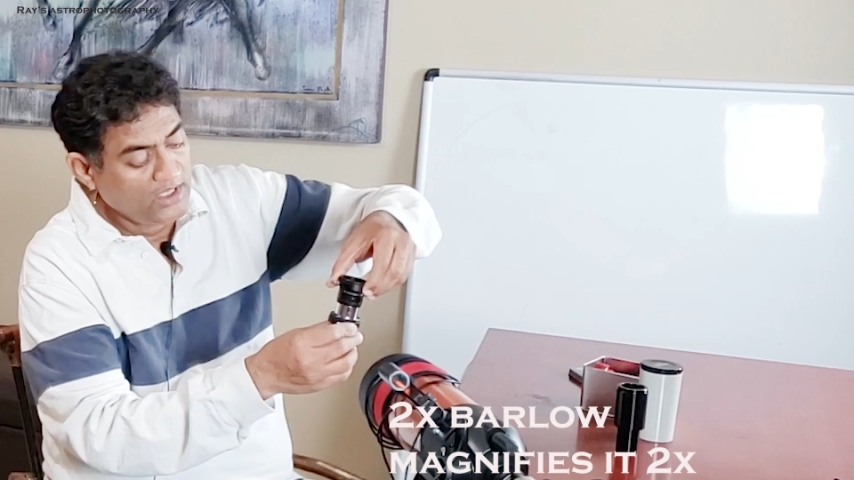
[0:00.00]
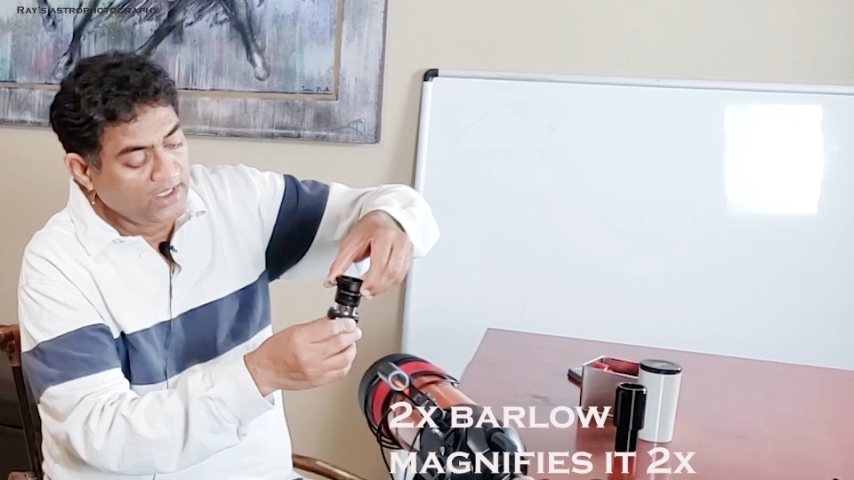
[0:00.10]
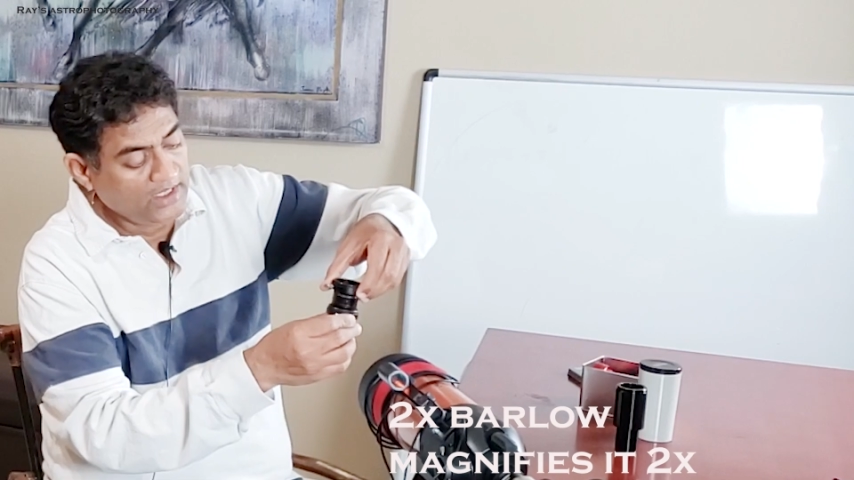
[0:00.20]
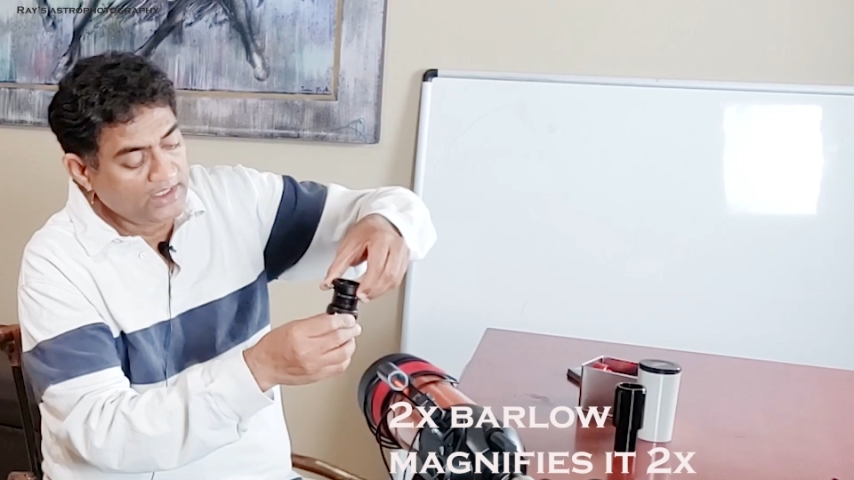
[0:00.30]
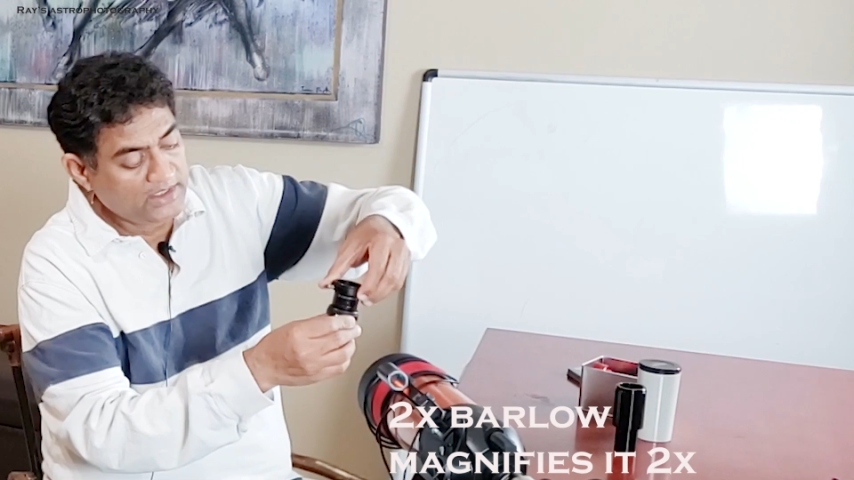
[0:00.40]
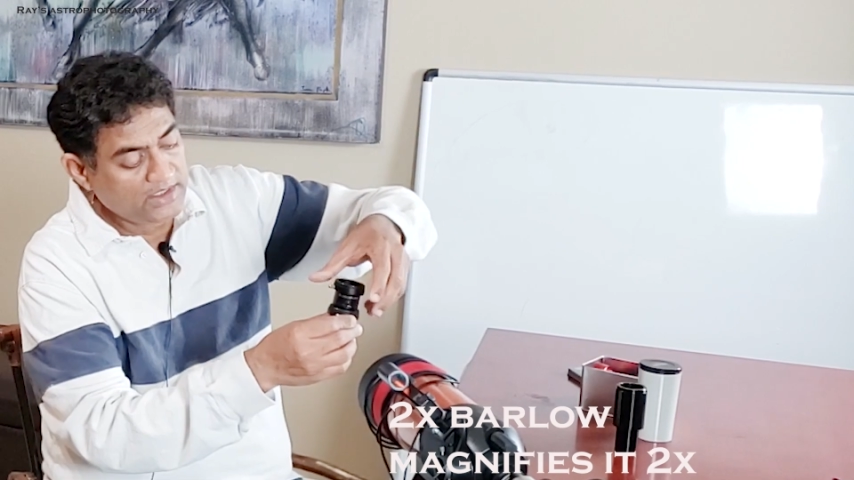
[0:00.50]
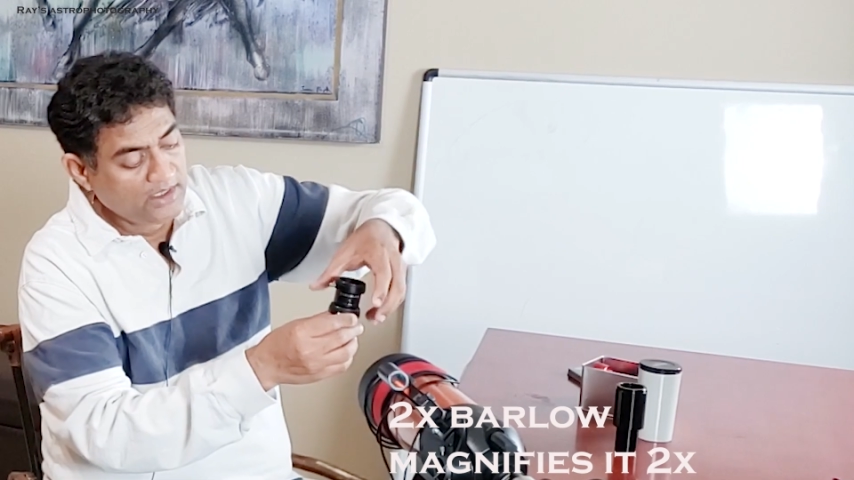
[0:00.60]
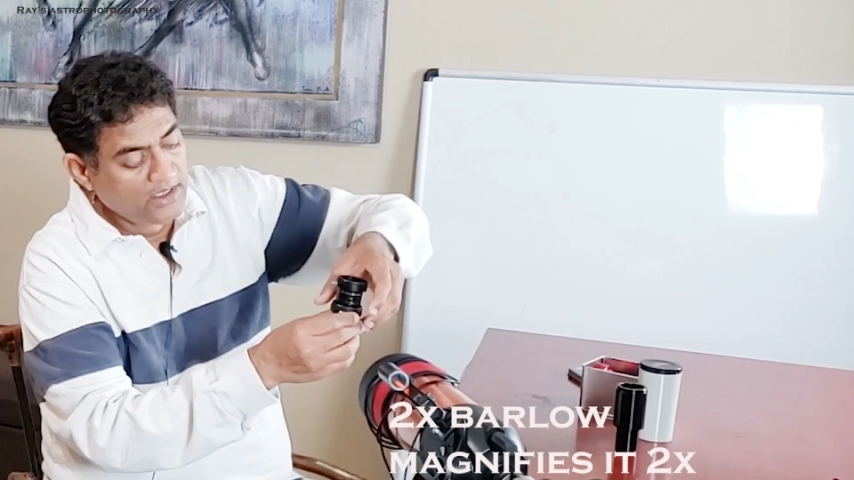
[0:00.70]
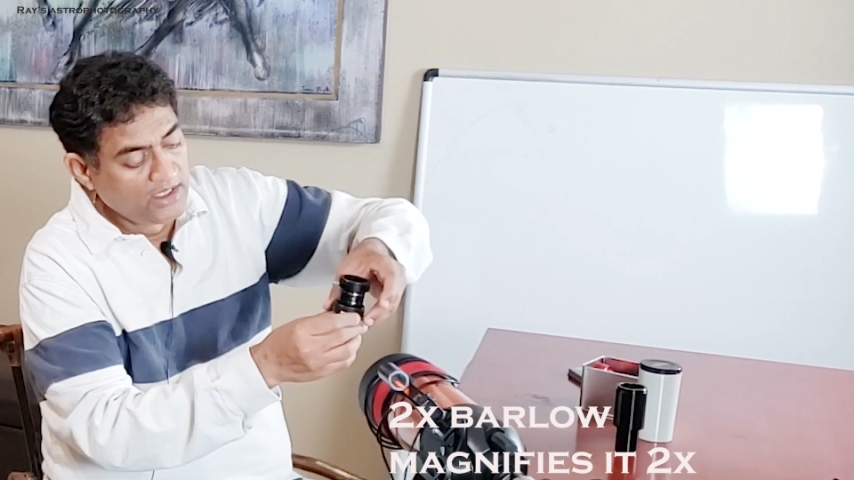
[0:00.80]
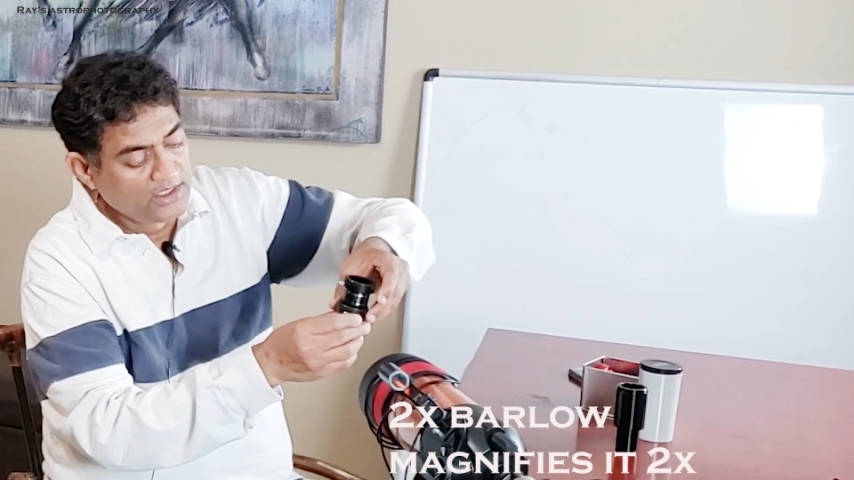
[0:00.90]
is
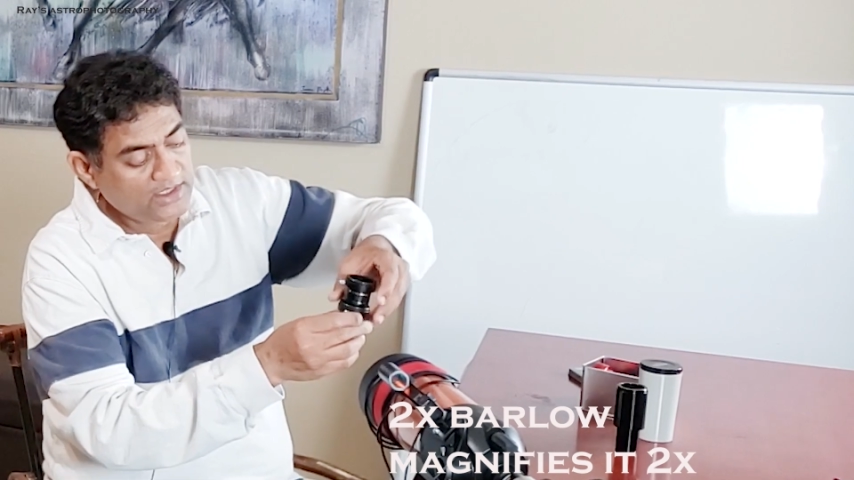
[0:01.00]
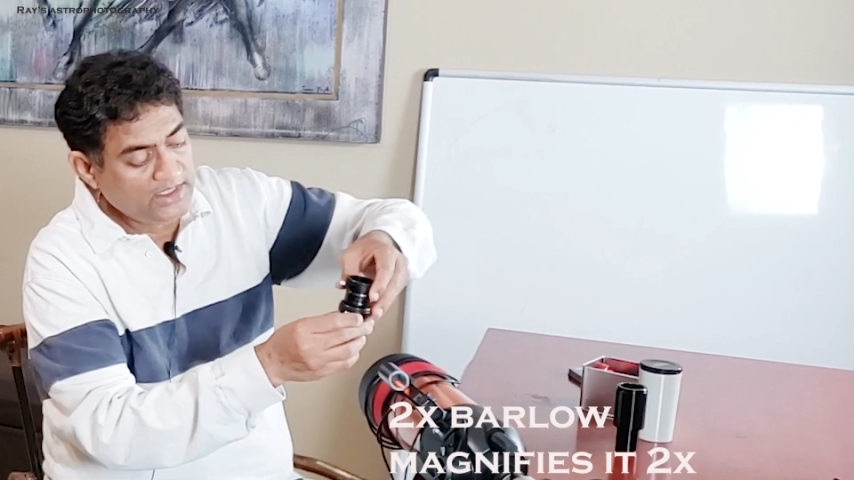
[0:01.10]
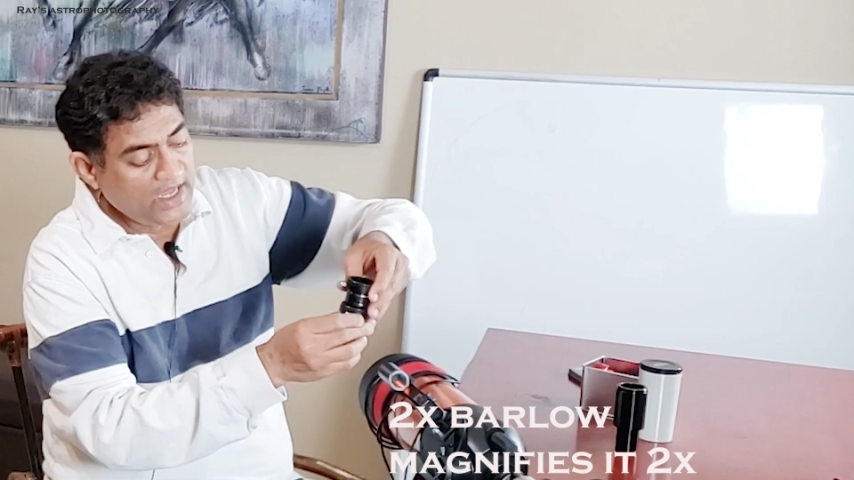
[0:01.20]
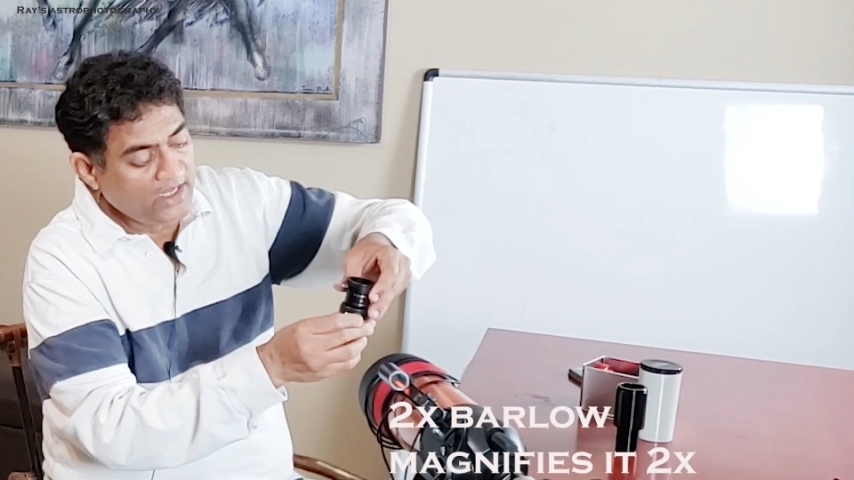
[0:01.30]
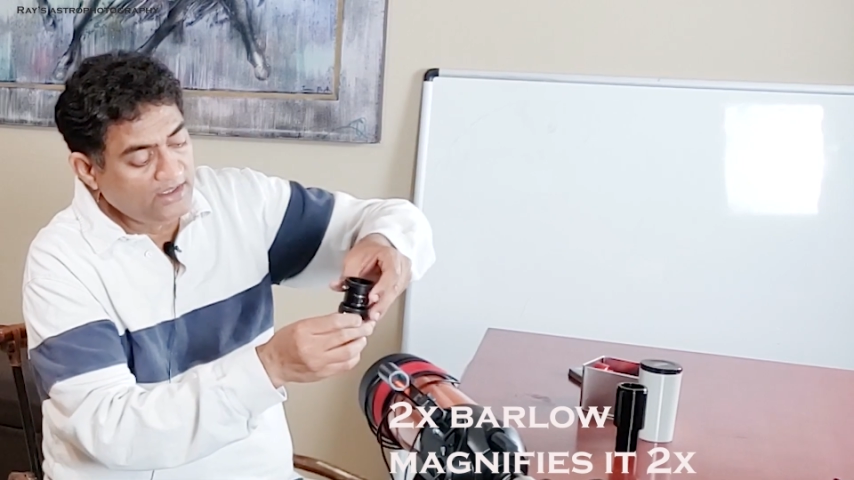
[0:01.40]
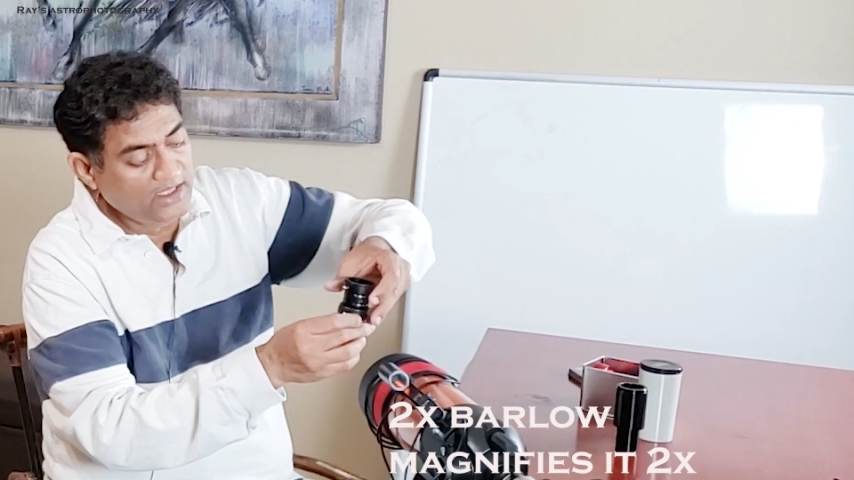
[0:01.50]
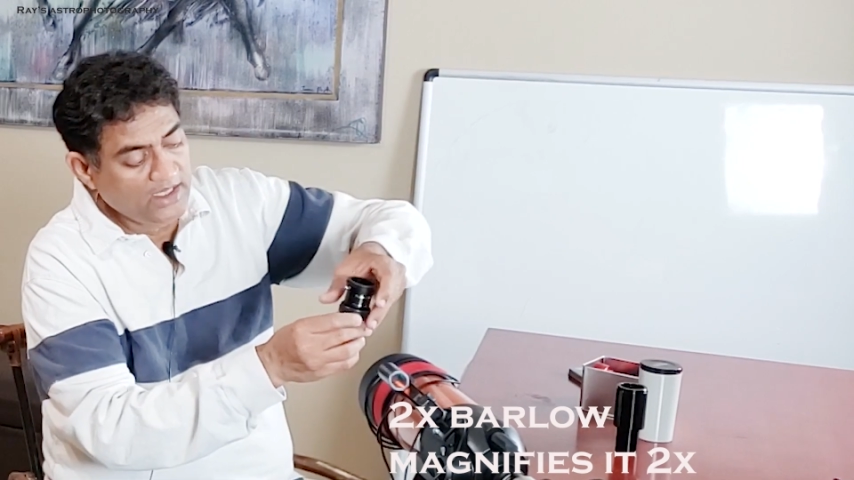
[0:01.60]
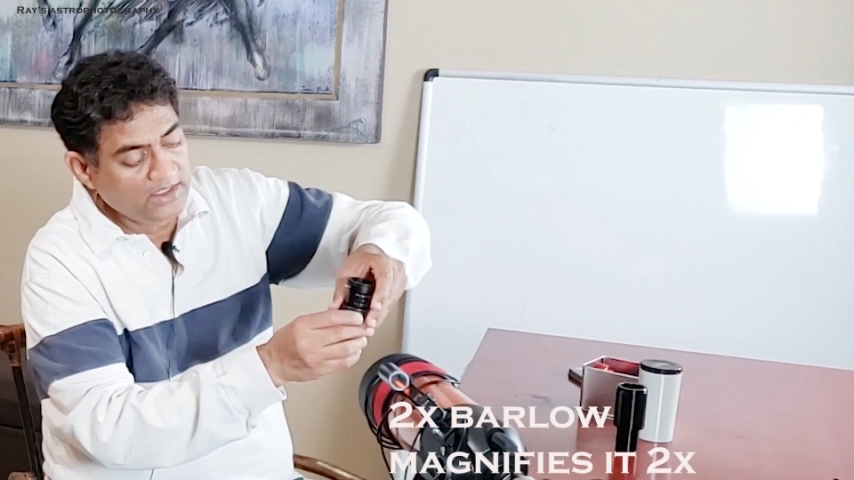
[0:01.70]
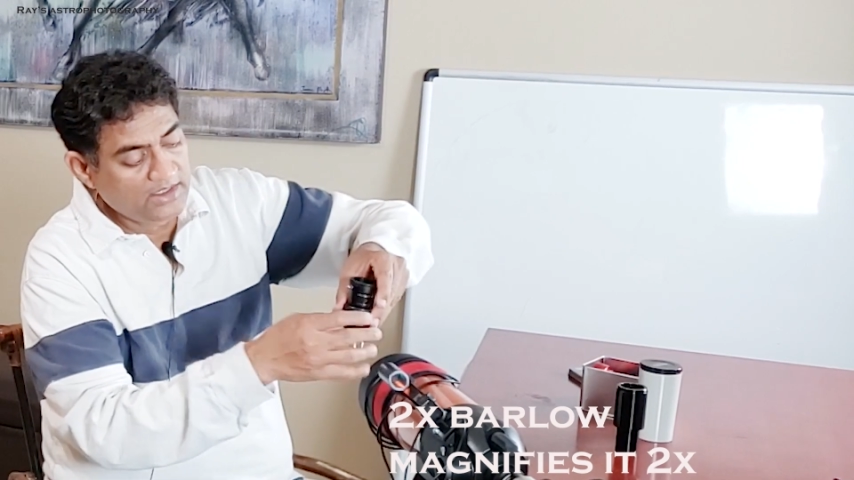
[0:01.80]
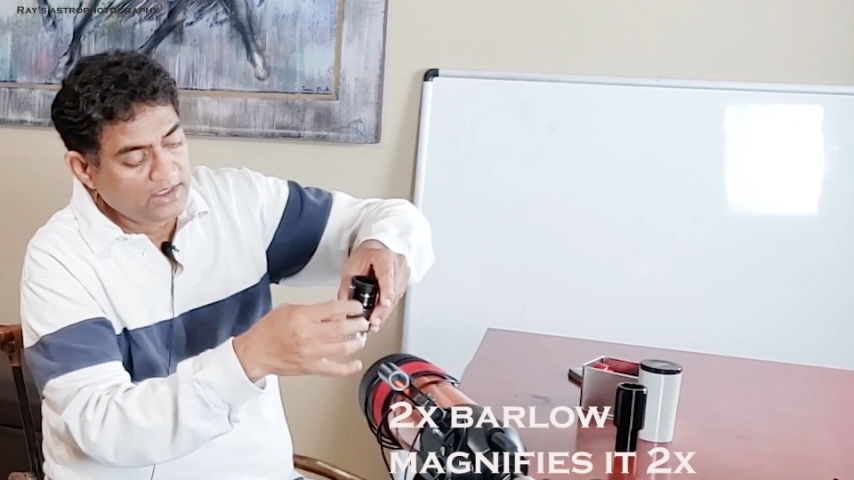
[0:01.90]
stack
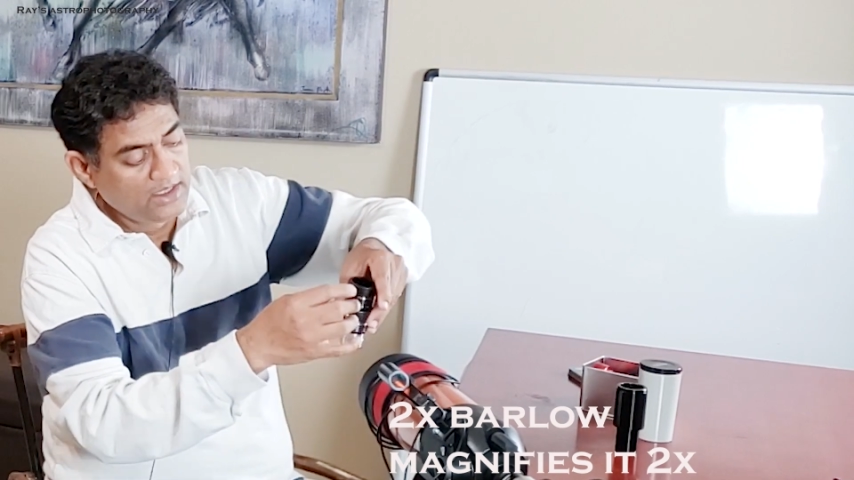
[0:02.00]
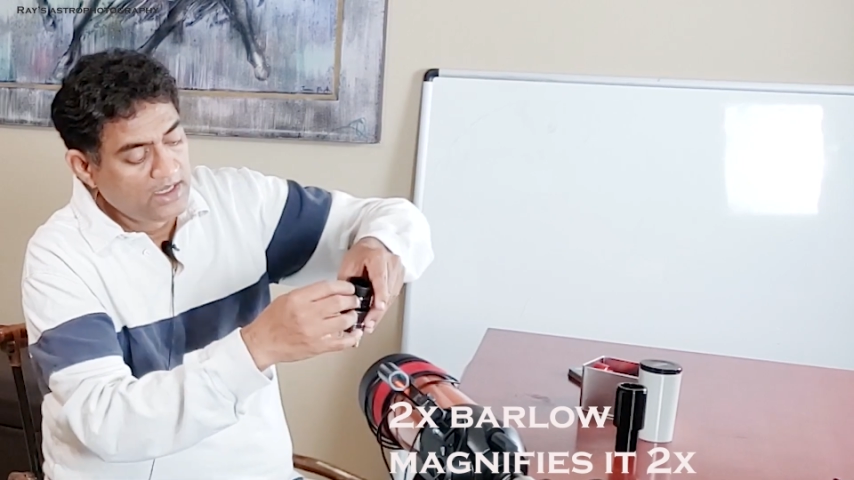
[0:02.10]
these,